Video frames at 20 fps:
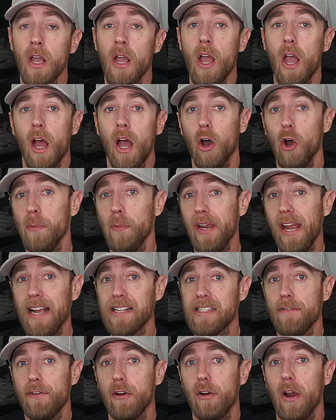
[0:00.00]
I hope you
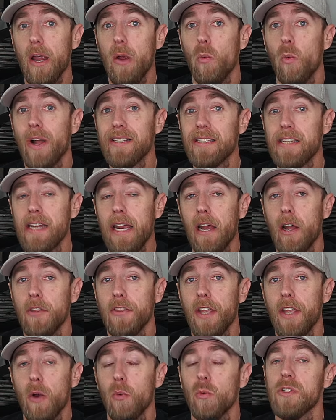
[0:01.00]
guys have a great Wednesday
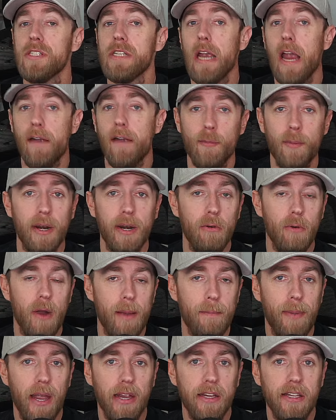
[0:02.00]
out there. We'll see everybody
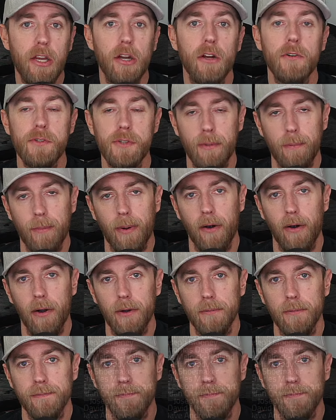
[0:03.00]
right back here tomorrow.